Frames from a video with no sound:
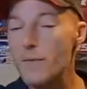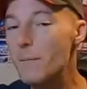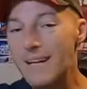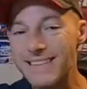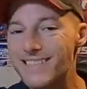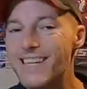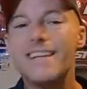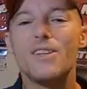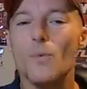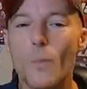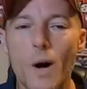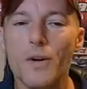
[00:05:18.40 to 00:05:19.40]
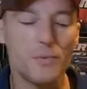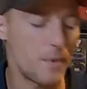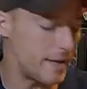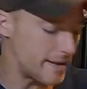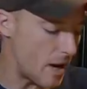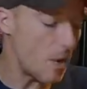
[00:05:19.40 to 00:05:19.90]
I'm not dead in the water
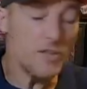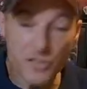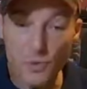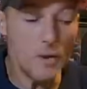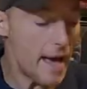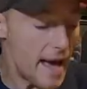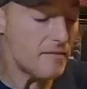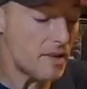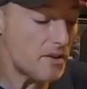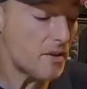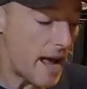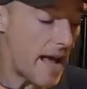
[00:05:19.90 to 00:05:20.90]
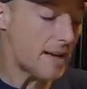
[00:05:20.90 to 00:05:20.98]
right now. I do have other